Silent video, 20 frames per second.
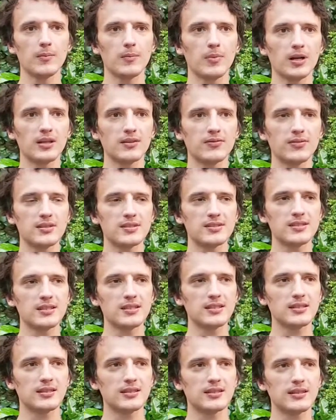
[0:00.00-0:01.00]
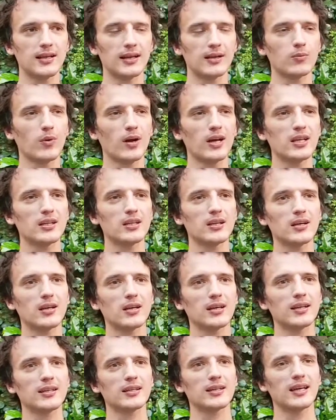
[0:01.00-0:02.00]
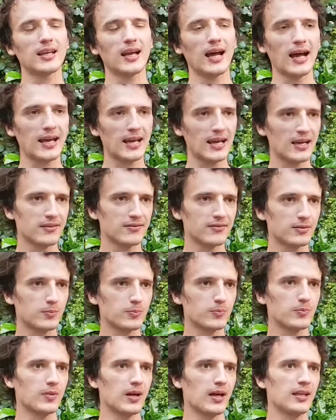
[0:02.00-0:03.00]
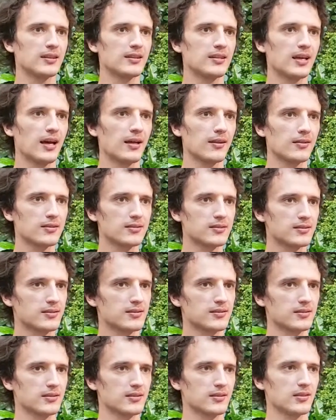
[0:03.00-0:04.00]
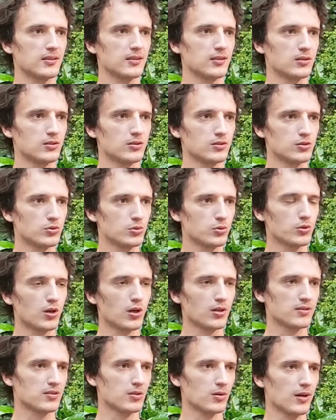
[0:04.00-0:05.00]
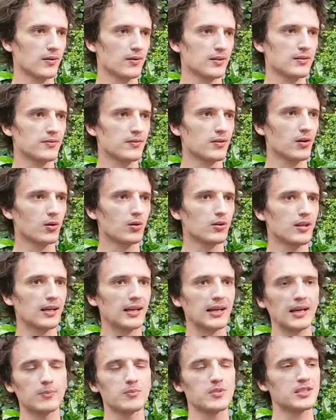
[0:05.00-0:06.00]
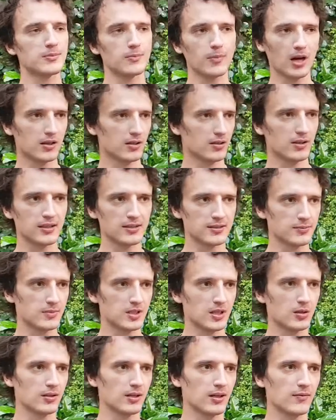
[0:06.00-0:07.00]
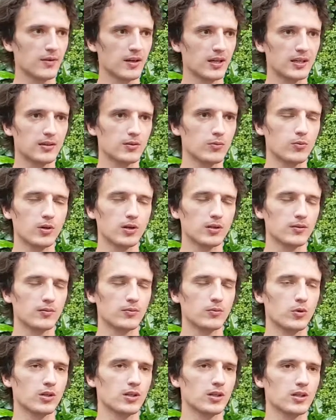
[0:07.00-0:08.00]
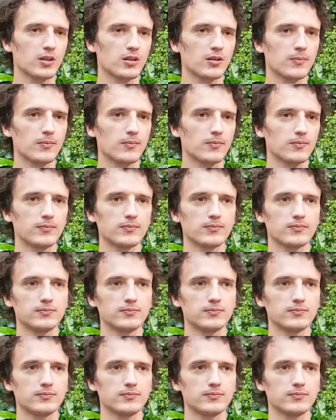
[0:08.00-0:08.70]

But if I see, like, why can I have it and the others do not? So even though they can be smarter as me or they're working on